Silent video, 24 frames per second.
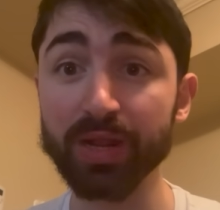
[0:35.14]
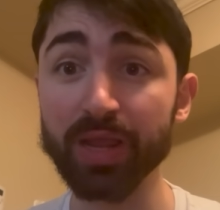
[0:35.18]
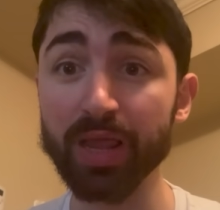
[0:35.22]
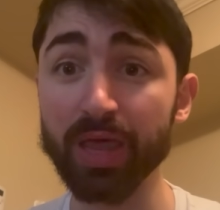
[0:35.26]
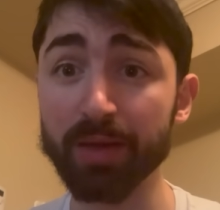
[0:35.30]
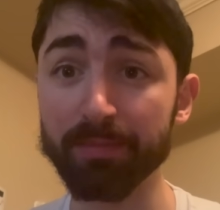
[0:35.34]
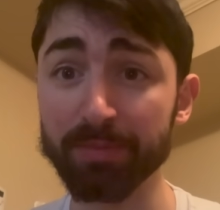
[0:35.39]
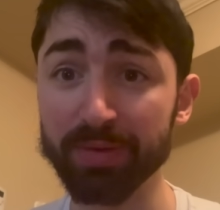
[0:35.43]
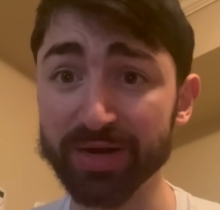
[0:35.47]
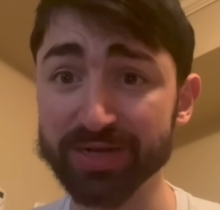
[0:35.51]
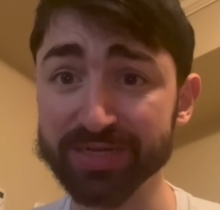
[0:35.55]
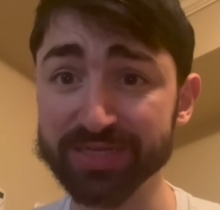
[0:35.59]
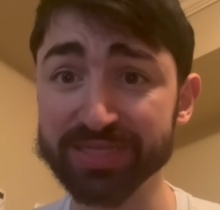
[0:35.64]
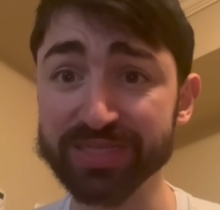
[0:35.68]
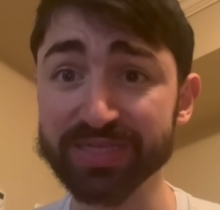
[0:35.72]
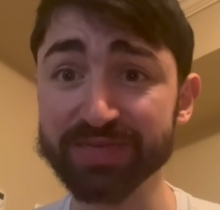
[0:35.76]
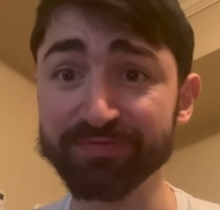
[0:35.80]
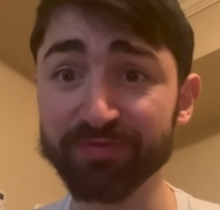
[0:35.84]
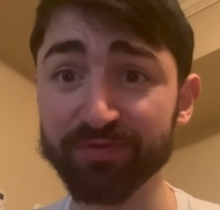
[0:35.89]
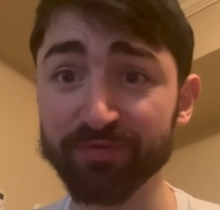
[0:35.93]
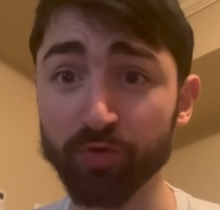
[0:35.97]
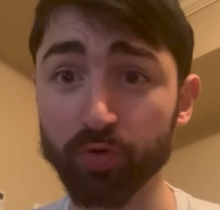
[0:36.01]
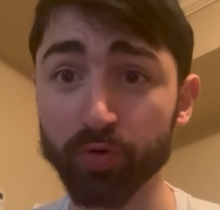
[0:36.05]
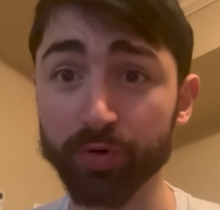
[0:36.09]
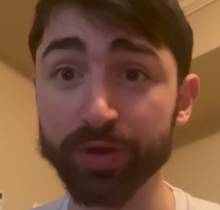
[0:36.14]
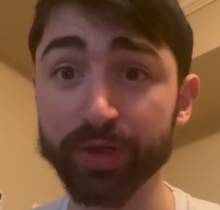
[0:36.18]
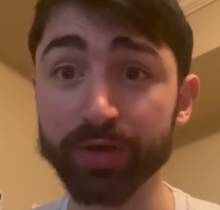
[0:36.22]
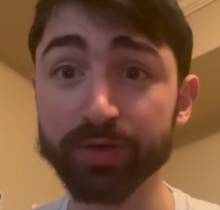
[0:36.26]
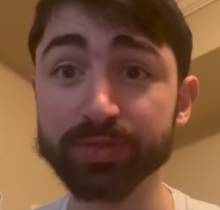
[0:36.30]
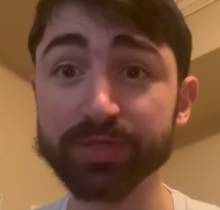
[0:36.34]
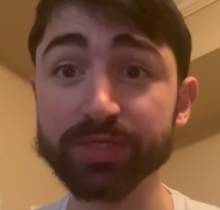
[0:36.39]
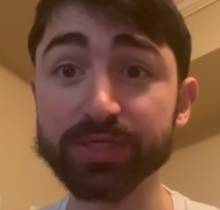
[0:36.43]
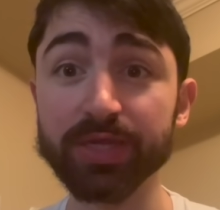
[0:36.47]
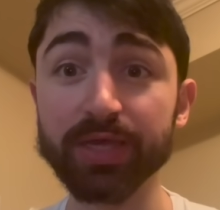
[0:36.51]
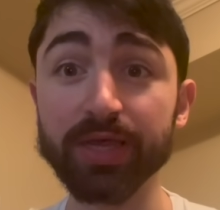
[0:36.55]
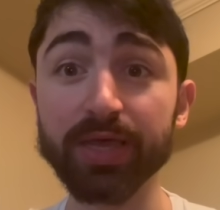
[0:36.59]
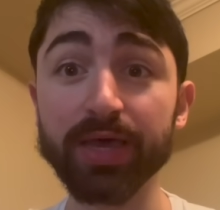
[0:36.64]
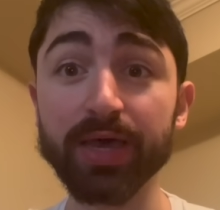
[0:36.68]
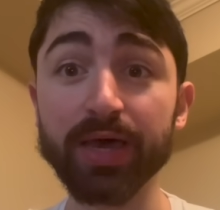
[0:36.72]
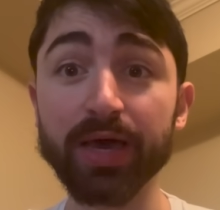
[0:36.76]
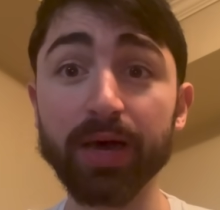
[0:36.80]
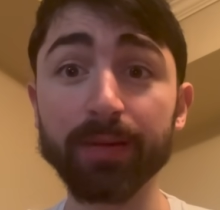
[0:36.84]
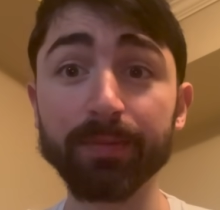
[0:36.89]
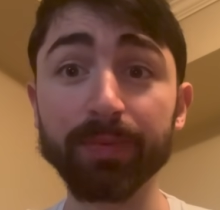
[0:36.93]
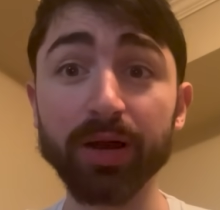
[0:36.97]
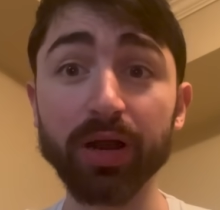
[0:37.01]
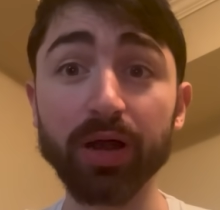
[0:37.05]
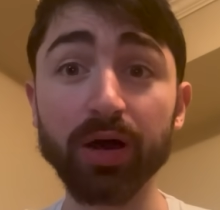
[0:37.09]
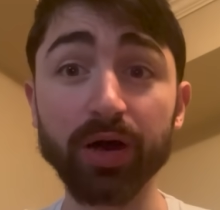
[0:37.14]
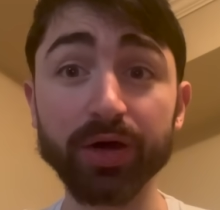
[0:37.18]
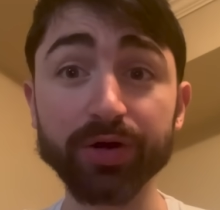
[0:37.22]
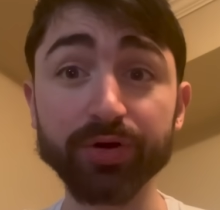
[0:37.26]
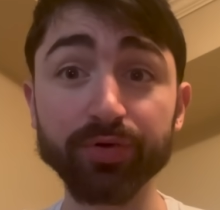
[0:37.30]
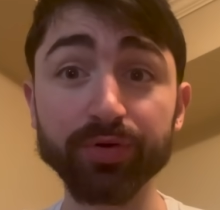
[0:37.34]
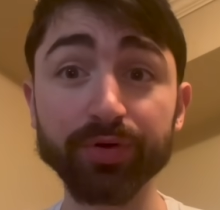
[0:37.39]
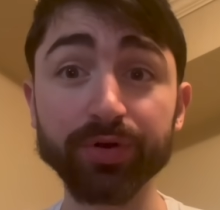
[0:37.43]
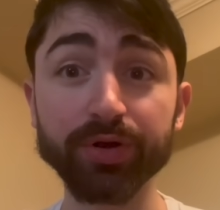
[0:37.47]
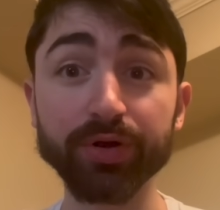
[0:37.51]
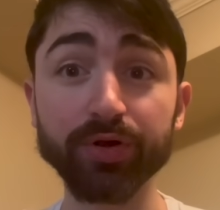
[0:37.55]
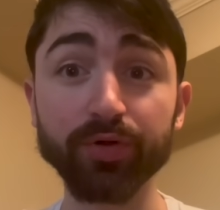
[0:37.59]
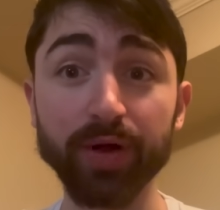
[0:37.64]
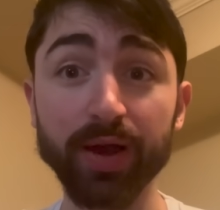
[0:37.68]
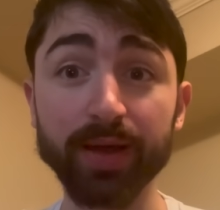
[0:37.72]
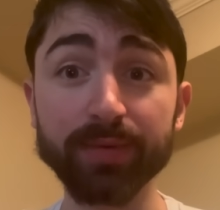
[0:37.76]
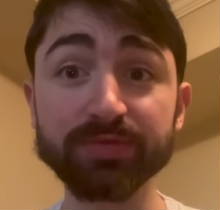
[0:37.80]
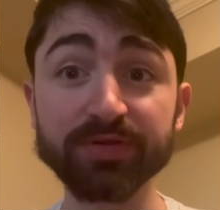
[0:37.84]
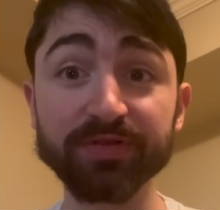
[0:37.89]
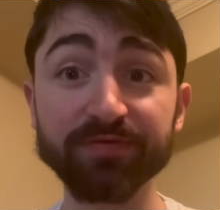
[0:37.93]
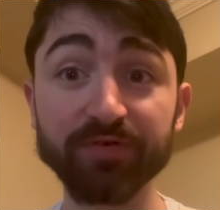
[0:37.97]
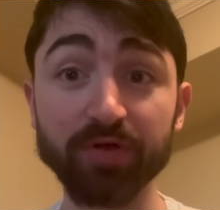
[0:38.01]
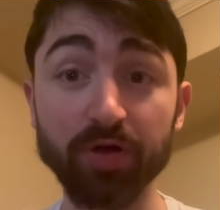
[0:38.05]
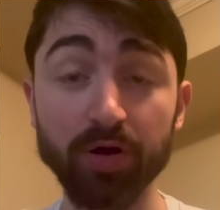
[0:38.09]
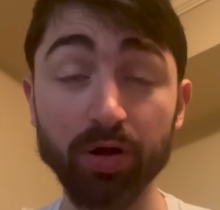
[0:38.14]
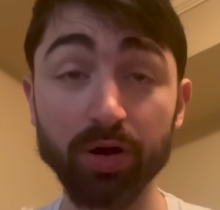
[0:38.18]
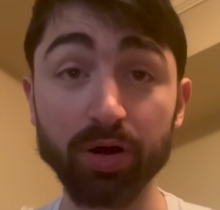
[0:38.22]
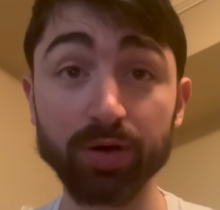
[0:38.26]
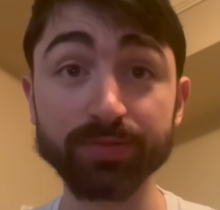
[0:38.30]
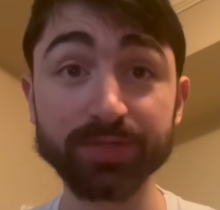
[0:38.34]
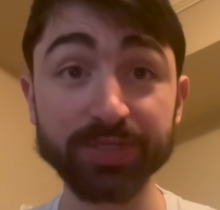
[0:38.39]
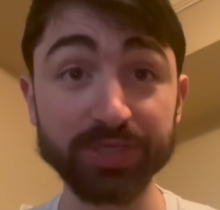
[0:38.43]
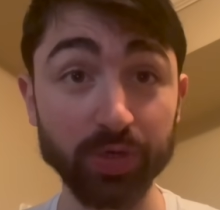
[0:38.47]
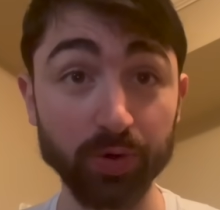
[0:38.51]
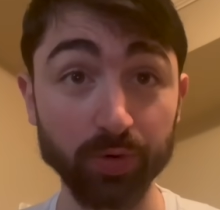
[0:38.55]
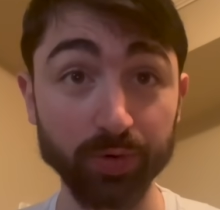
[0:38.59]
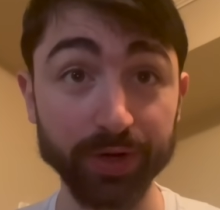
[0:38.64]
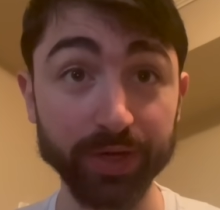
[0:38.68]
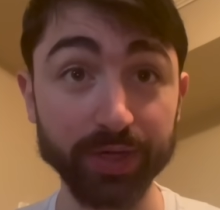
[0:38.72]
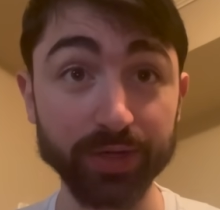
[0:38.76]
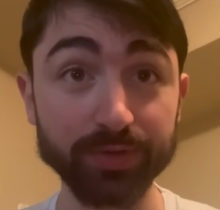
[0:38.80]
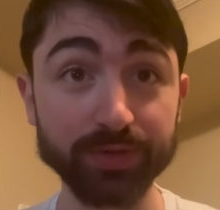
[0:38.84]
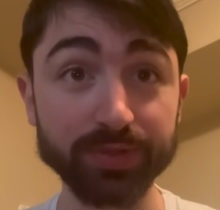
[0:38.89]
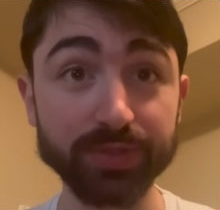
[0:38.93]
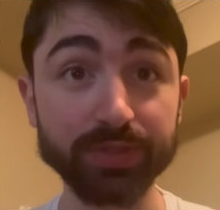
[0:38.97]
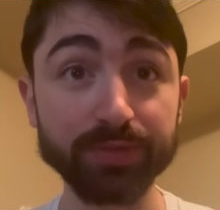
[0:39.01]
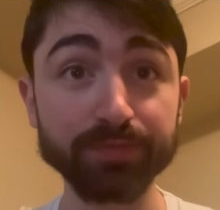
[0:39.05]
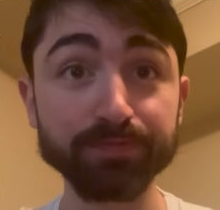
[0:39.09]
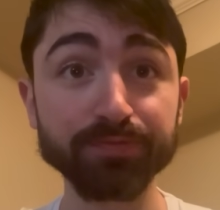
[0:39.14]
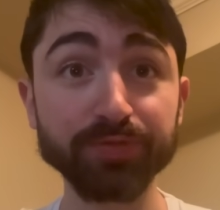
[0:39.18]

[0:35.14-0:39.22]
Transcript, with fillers: About a sleeve of Oreos, about 100 grams of carbs in Oreos.